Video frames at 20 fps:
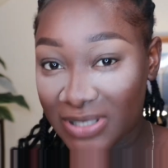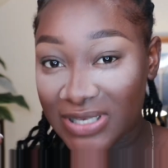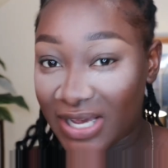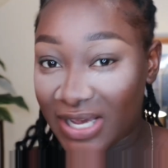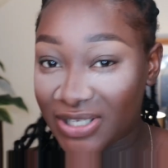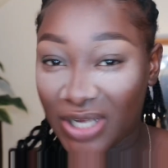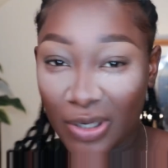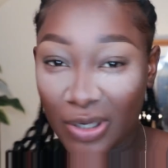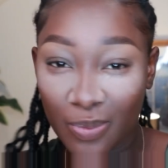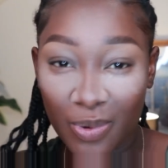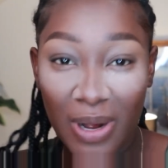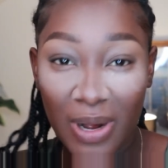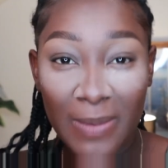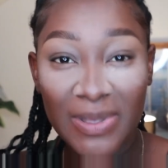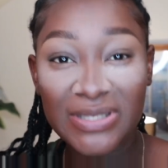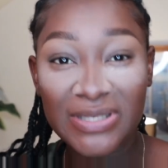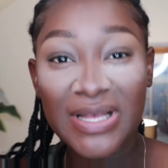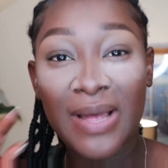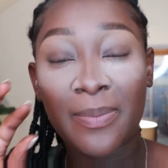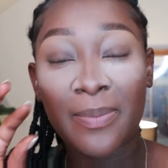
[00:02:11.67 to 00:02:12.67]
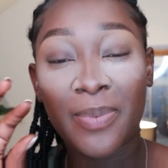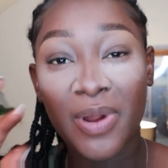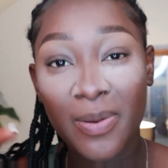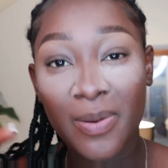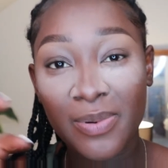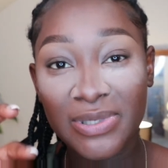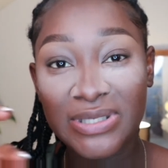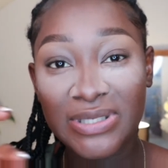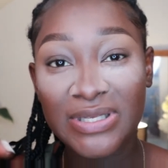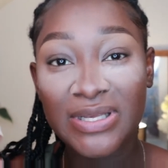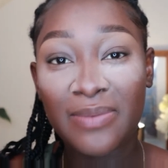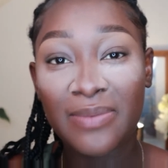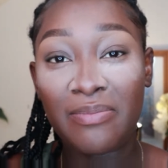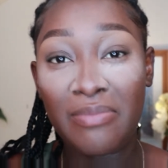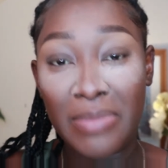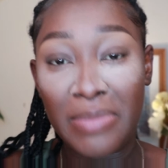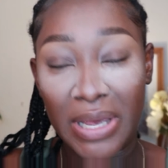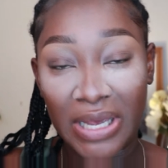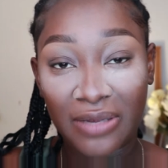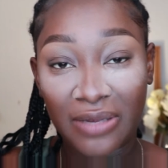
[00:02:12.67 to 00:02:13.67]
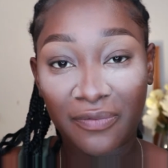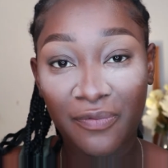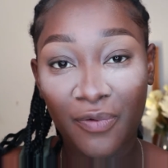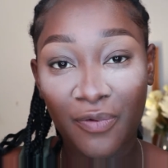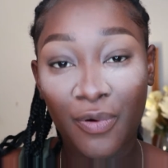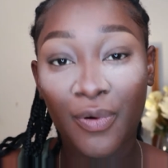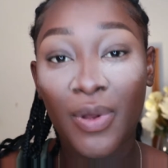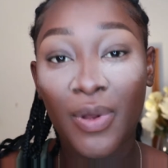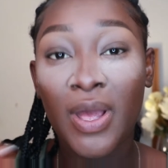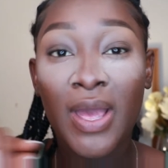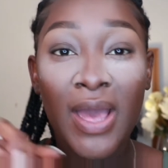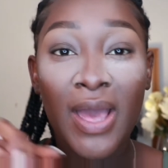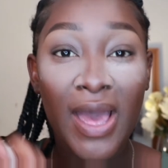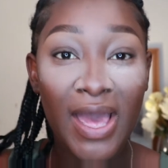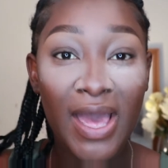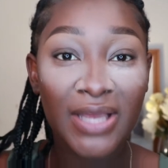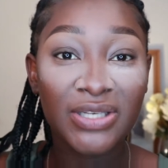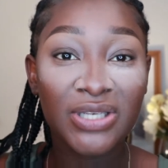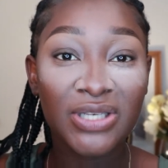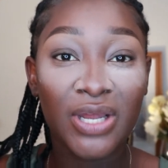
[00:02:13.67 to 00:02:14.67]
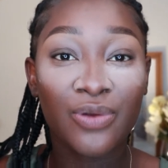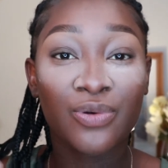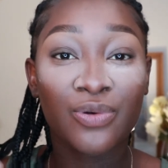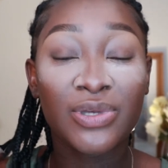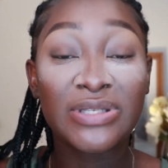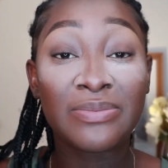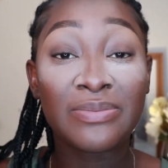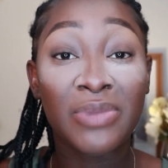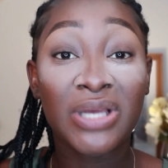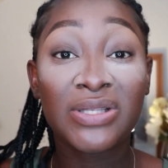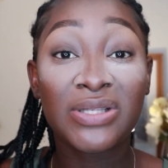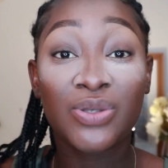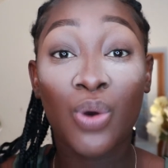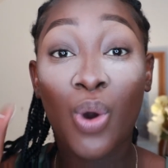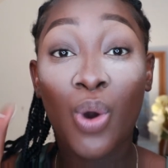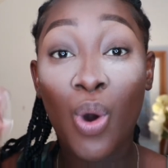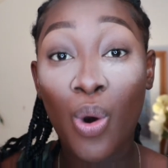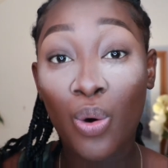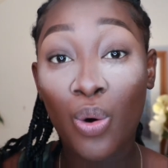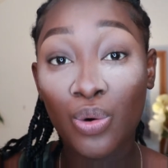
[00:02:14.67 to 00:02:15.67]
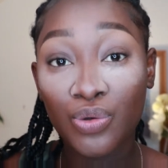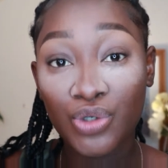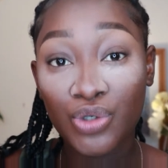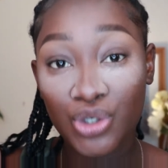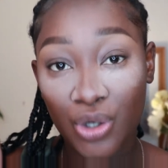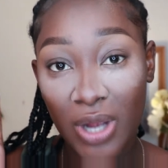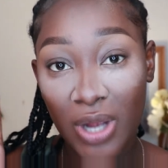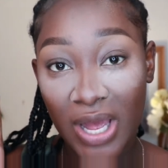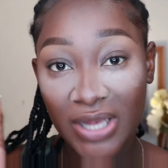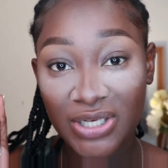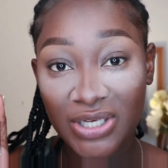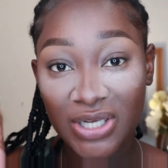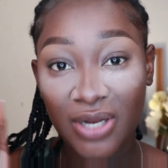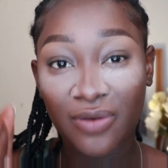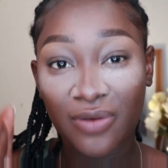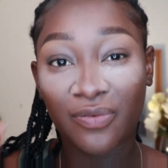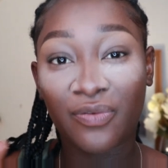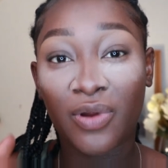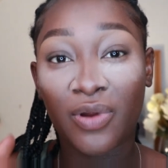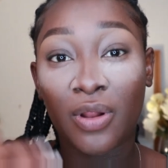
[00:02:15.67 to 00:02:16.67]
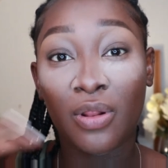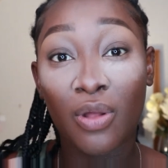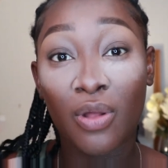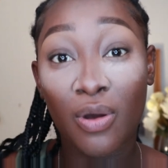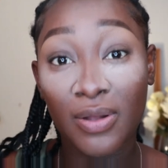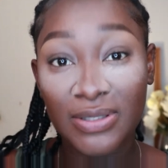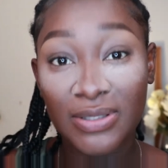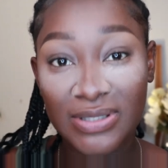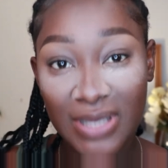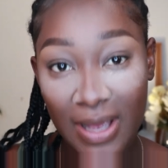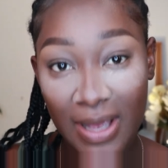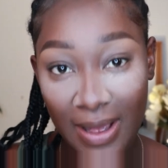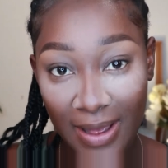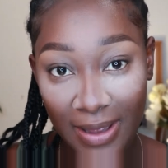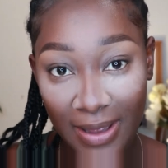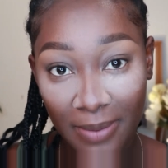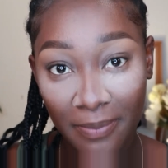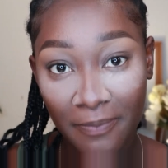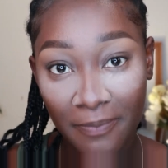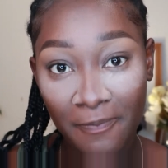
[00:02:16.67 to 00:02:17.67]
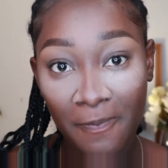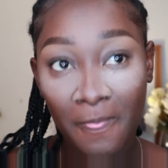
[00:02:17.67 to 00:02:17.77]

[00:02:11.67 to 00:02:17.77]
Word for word: Eyeshadow primers are purposely made for eyeshadow, is made to hold your eyeshadow for a long time.